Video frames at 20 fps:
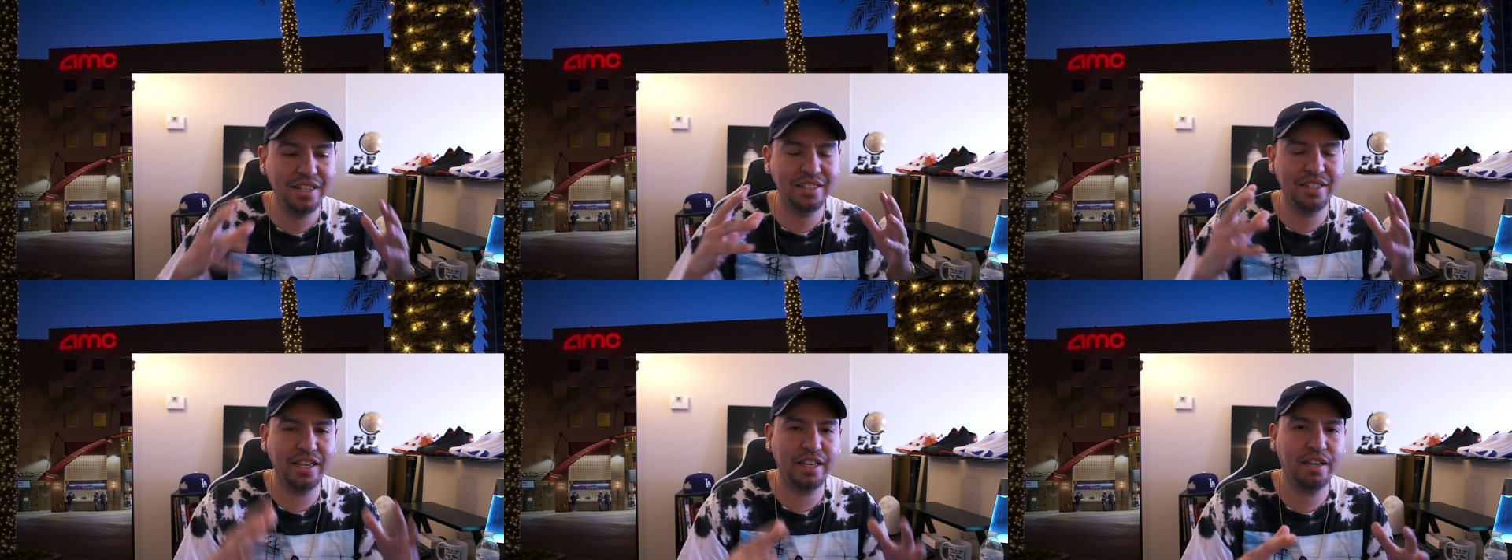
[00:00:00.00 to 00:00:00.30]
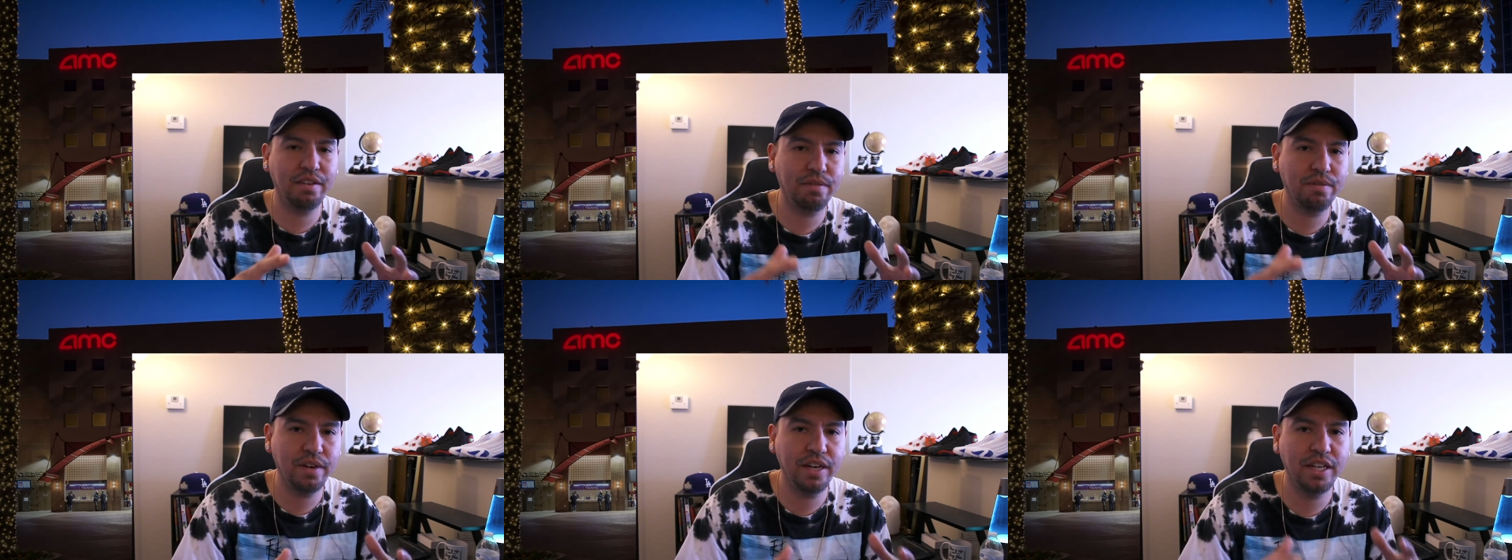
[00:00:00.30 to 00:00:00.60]

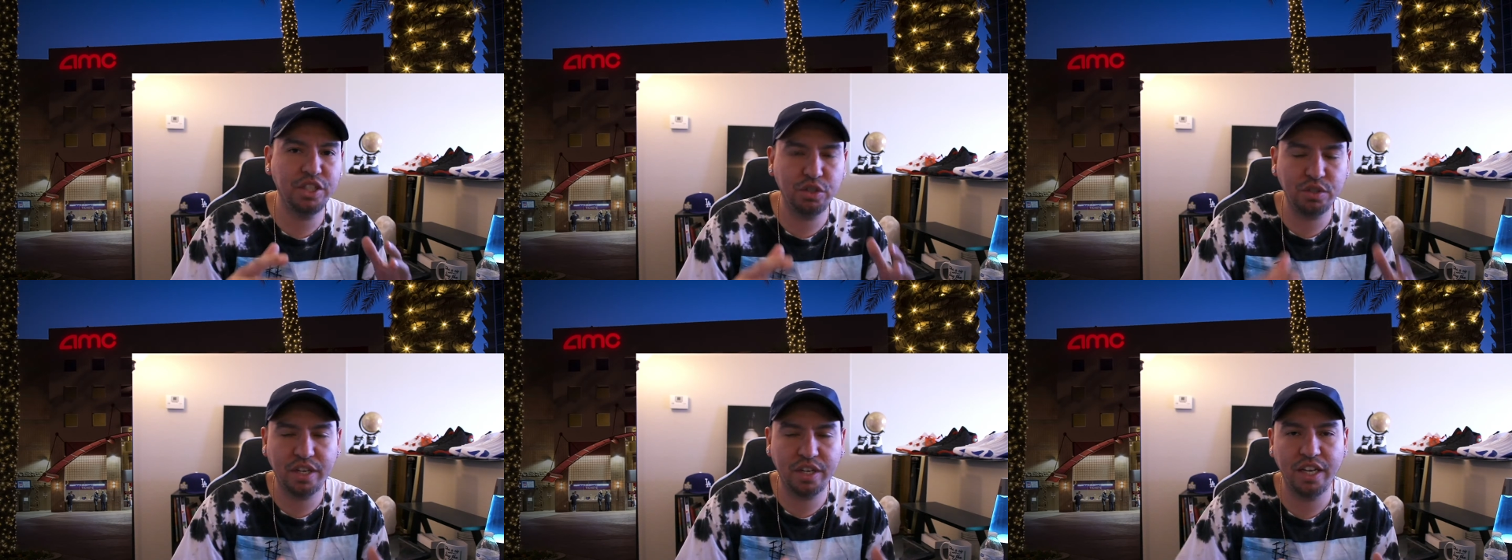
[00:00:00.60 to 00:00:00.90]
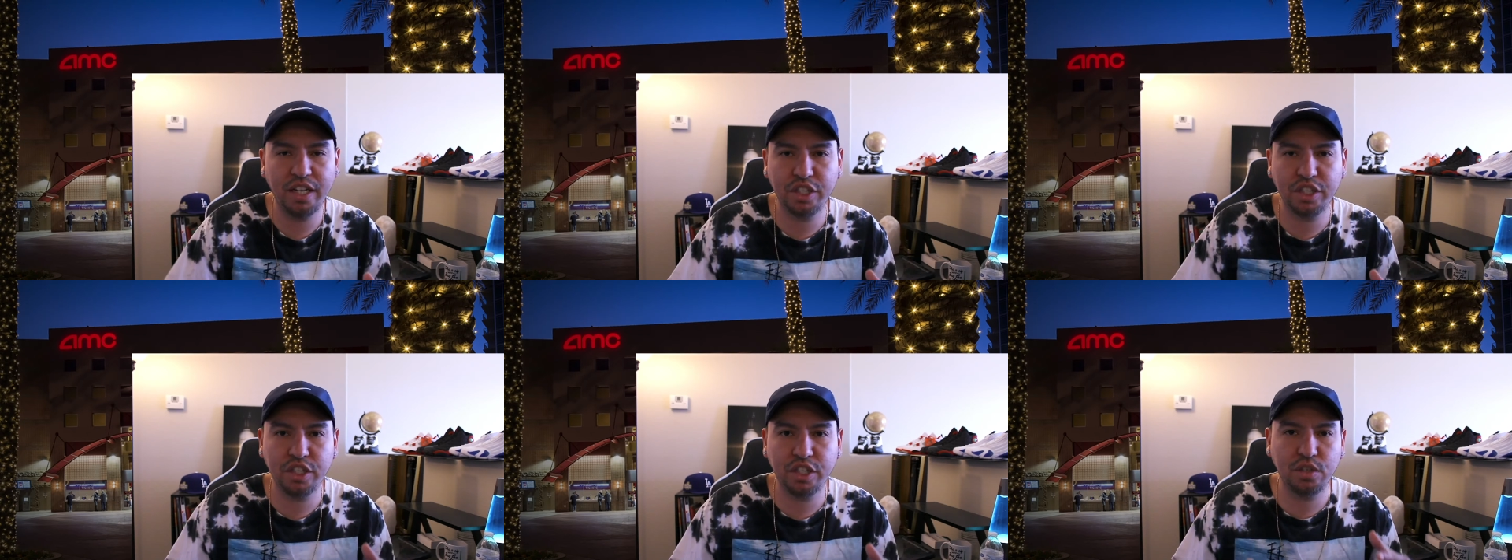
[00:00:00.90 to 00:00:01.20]
Take it for
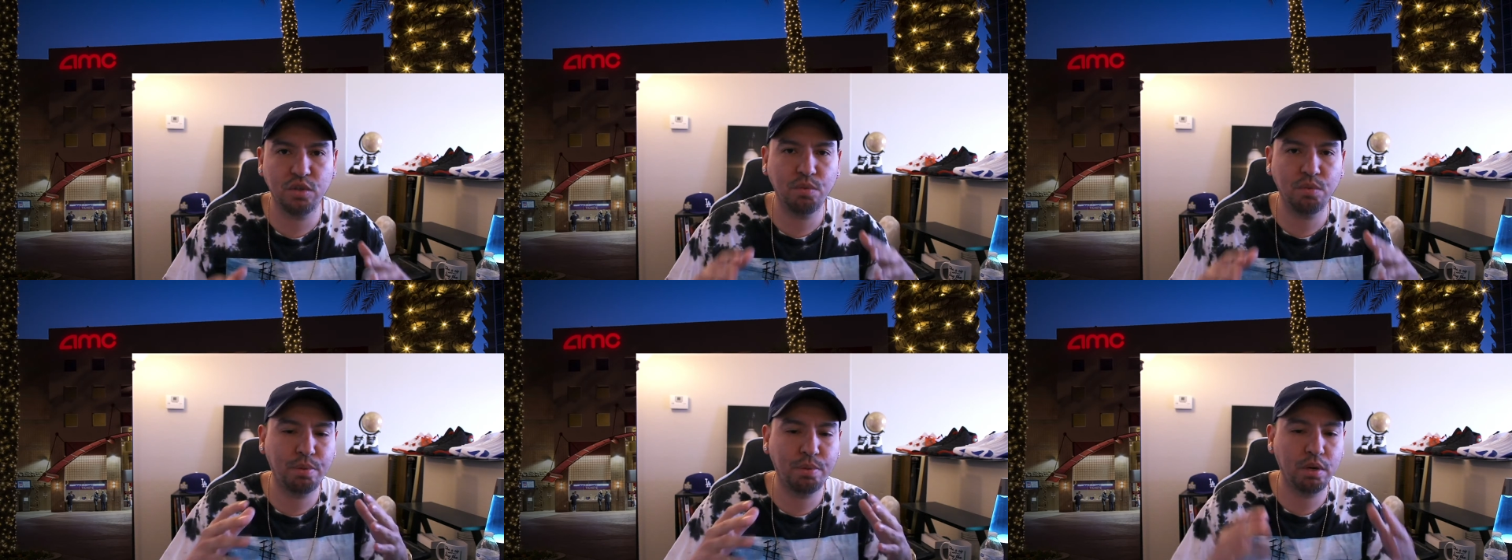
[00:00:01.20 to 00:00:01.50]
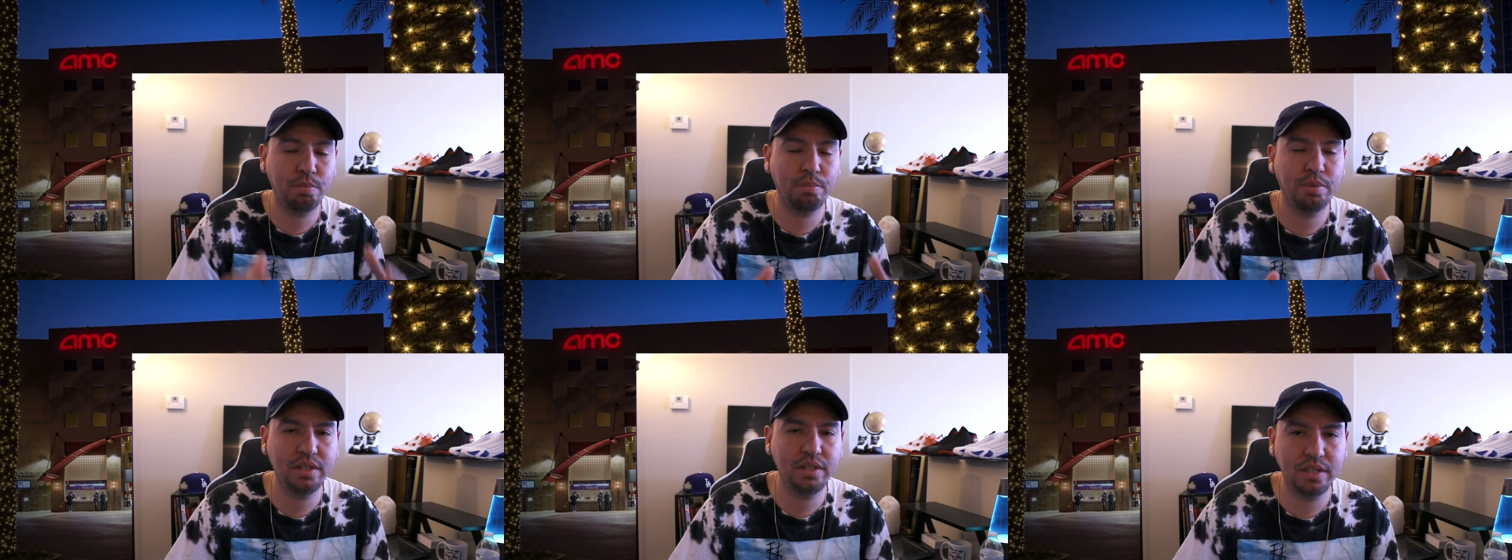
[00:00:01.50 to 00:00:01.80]
educational
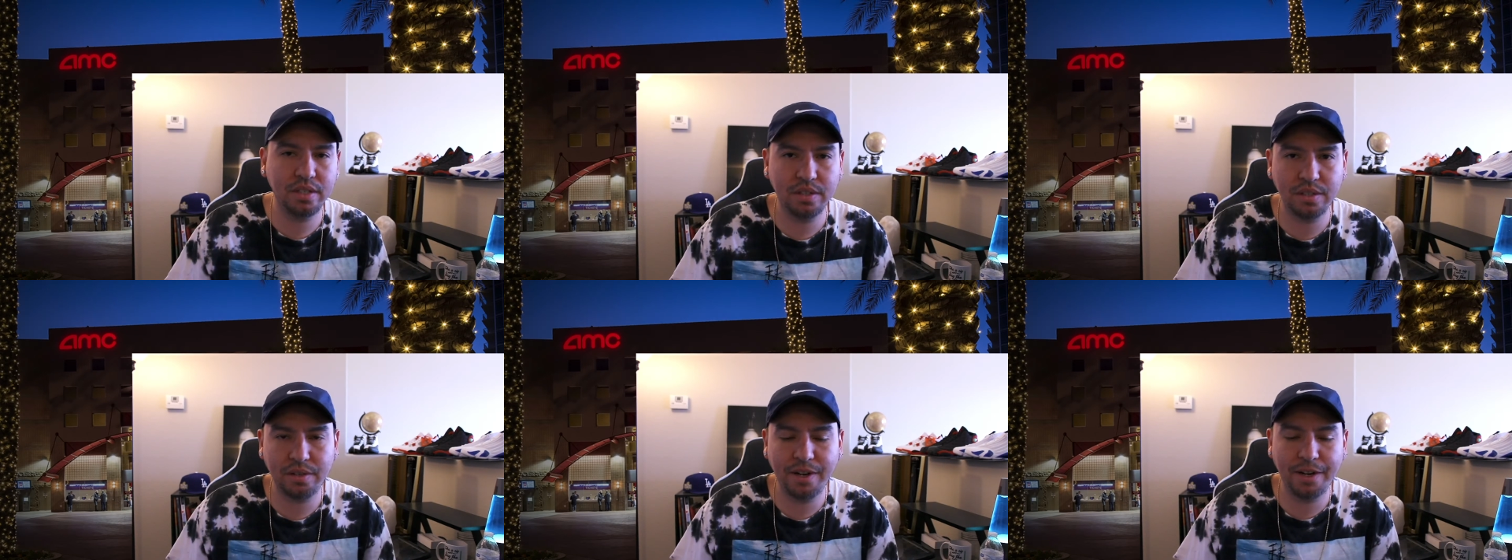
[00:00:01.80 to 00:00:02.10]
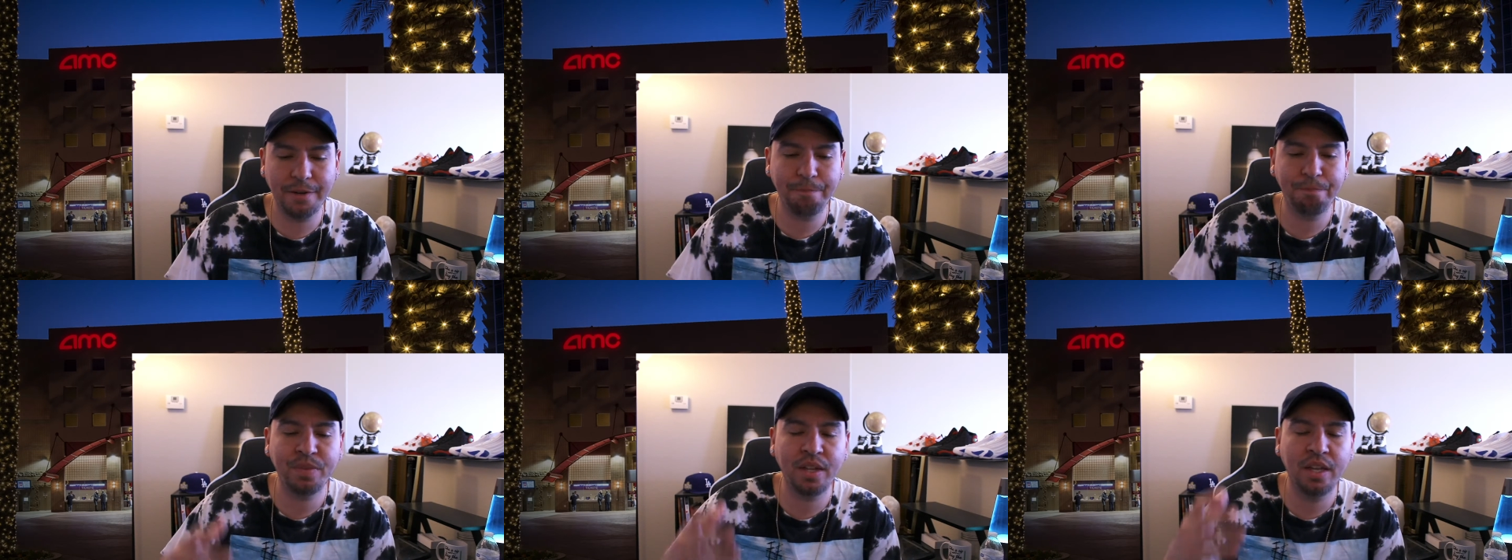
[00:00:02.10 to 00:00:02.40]
purposes,
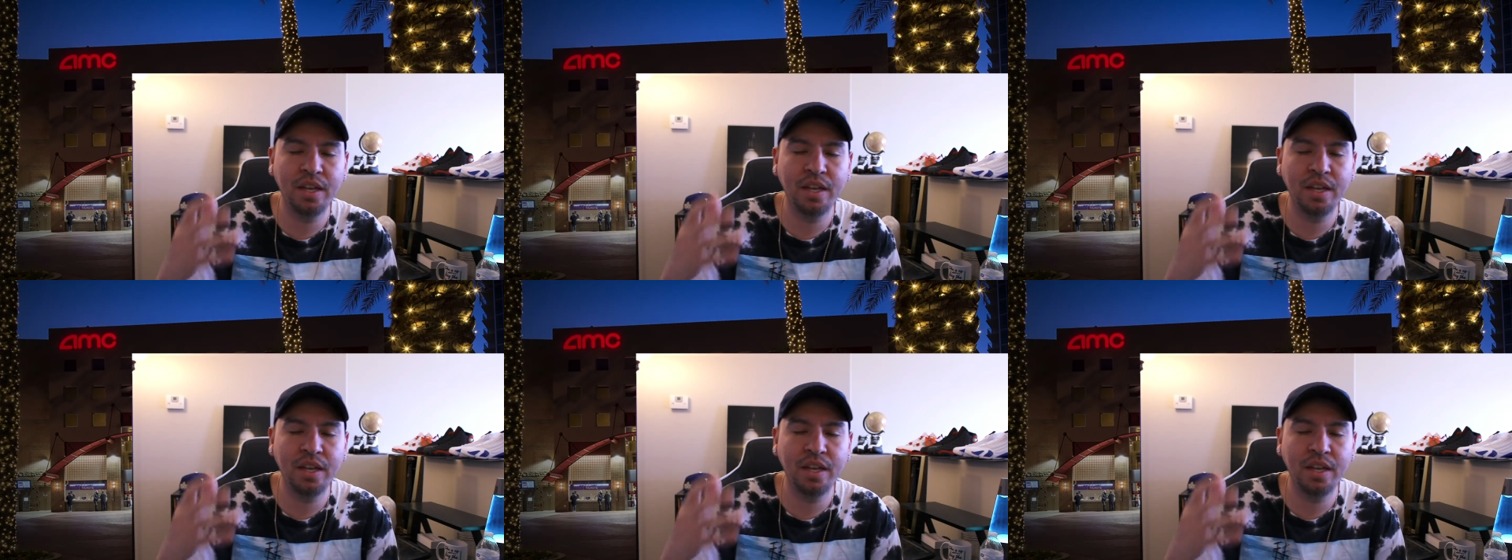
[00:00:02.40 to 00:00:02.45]
right?